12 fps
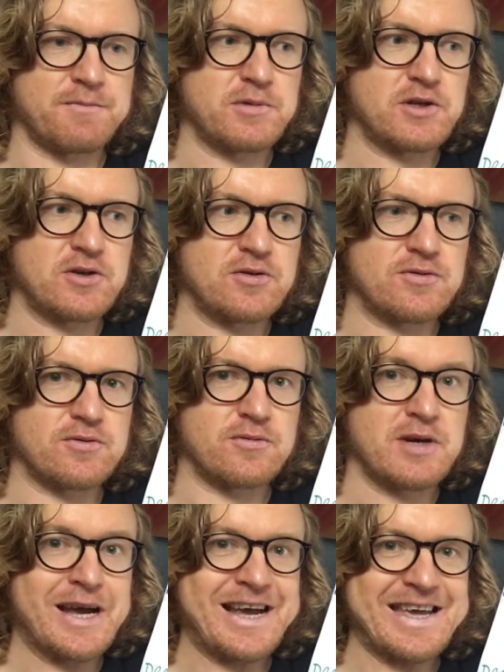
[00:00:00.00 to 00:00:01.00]
to
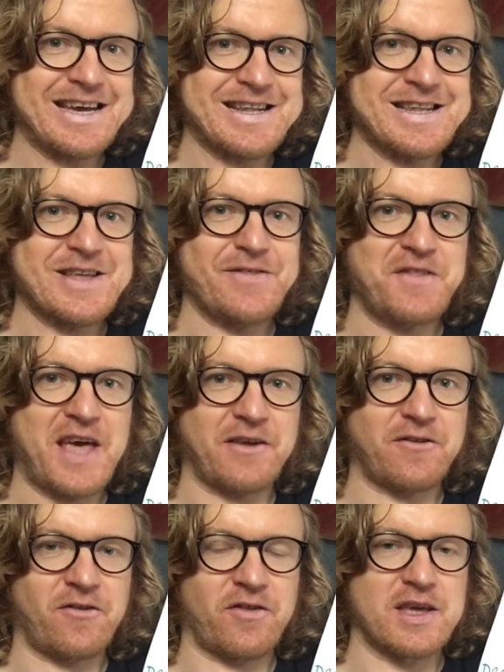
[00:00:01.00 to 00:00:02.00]
get the
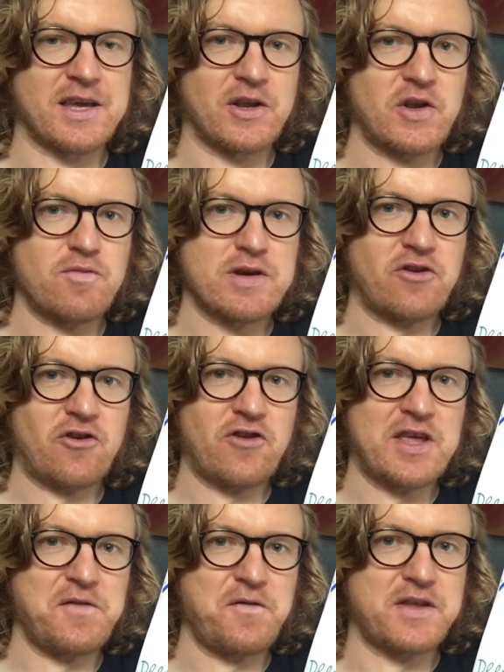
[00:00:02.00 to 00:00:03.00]
next thing, to
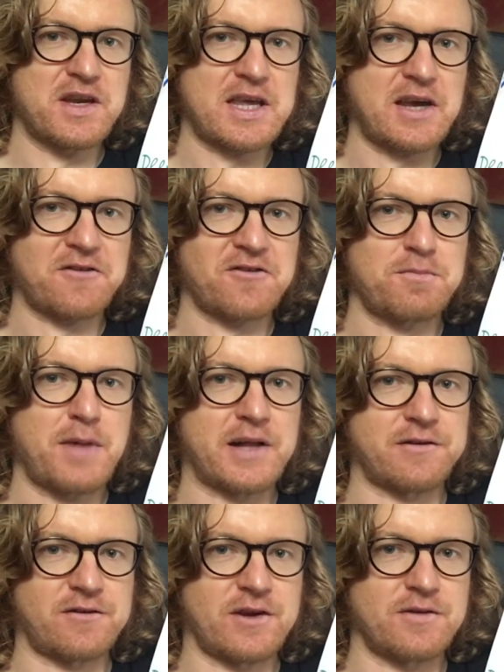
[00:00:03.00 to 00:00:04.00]
achieve the next
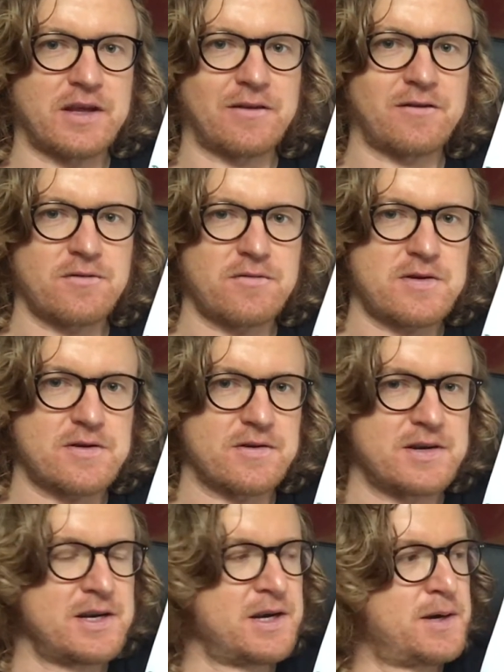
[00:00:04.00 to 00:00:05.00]
milestone, and so on.
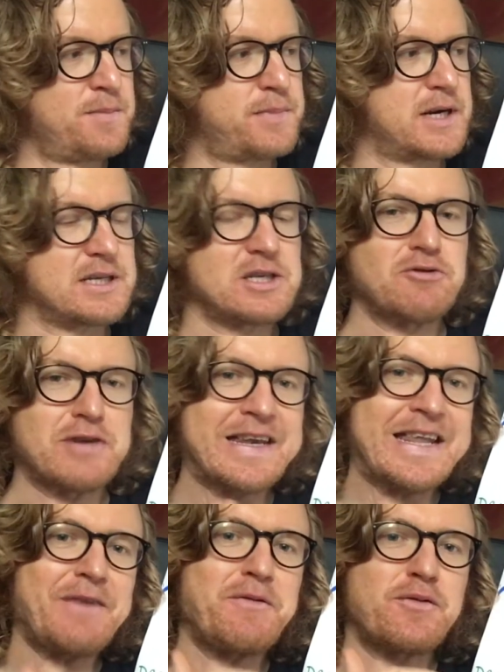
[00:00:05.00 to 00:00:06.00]
But you
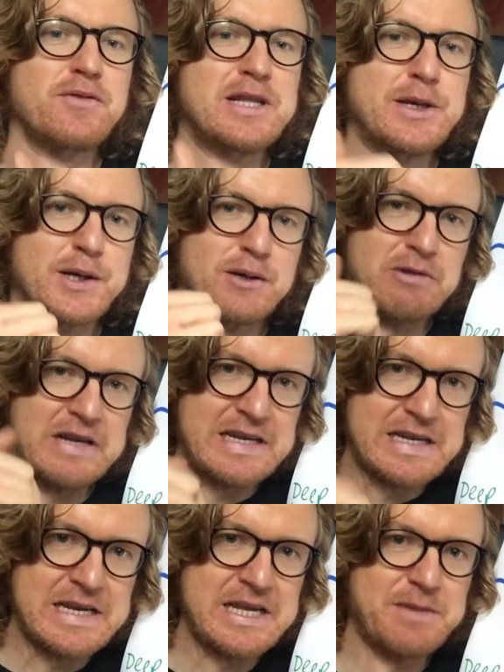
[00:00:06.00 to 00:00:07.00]
never really go
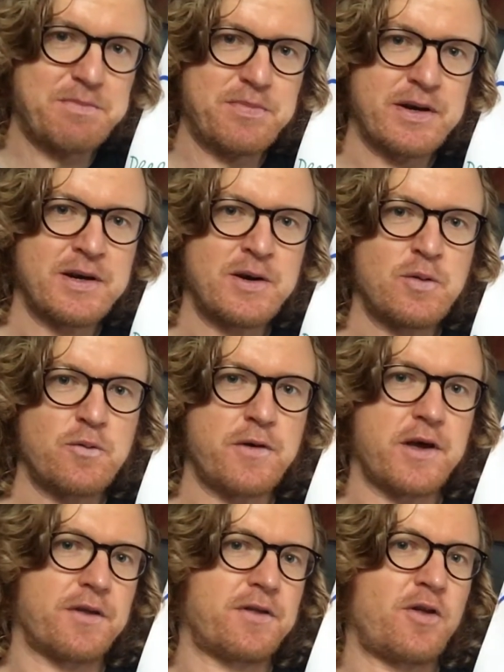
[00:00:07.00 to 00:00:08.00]
deep
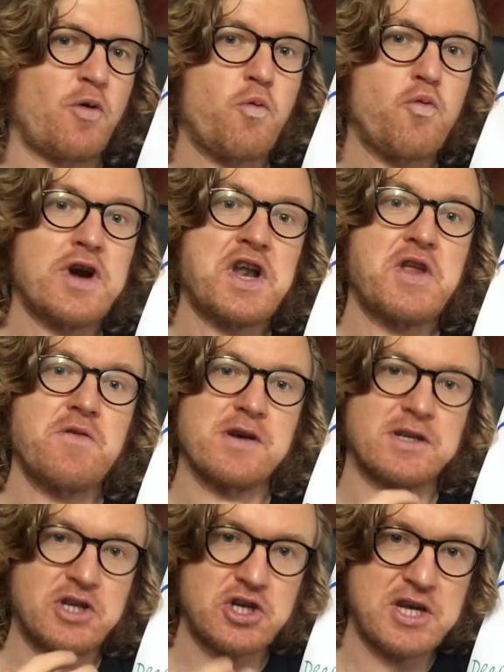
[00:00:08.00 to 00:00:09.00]
with what you
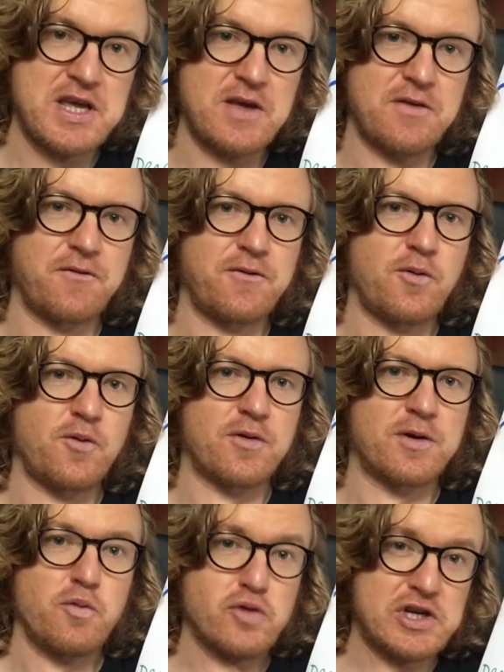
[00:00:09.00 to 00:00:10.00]
achieve
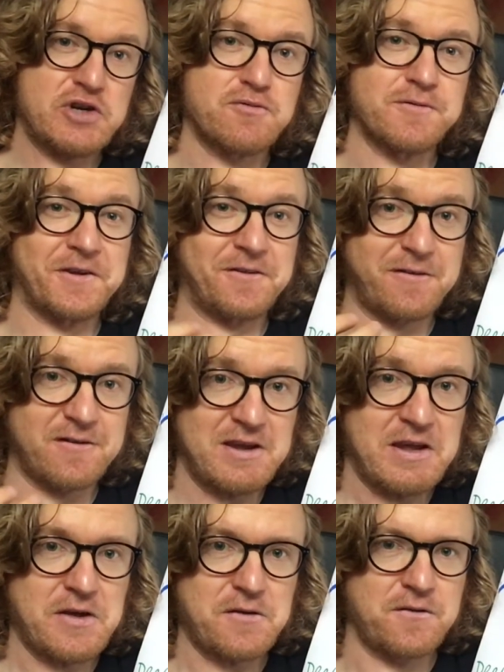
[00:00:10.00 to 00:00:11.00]
or what you
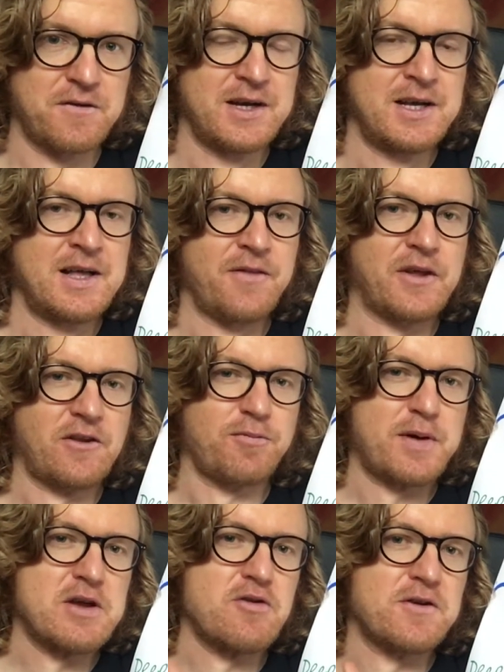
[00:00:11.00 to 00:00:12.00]
receive. That's
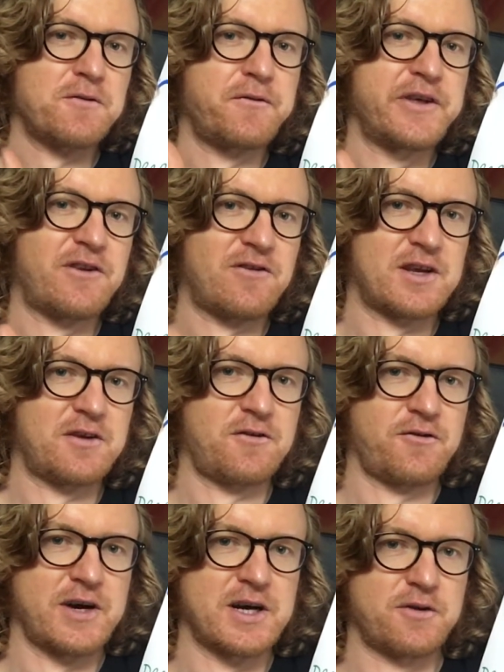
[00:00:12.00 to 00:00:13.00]
why you don't feel
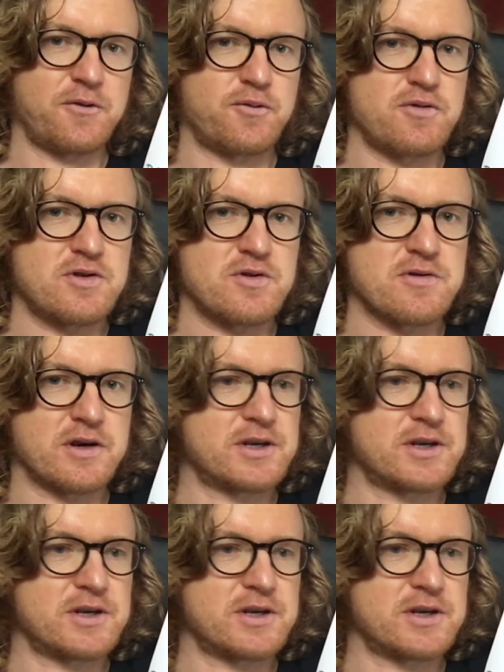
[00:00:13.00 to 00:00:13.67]
satisfied for a long